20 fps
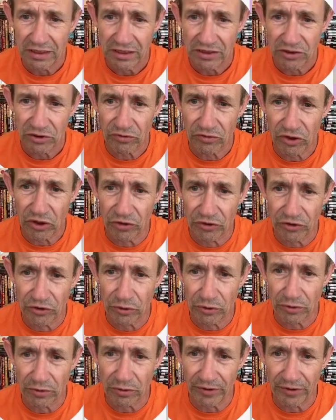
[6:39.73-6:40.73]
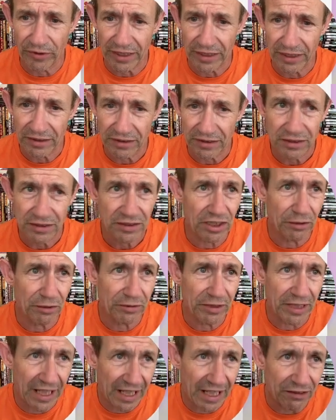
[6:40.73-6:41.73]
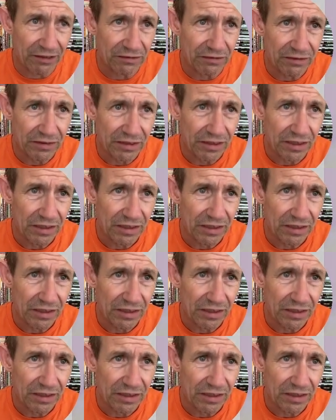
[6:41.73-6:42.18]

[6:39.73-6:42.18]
sort of contour effect. So now,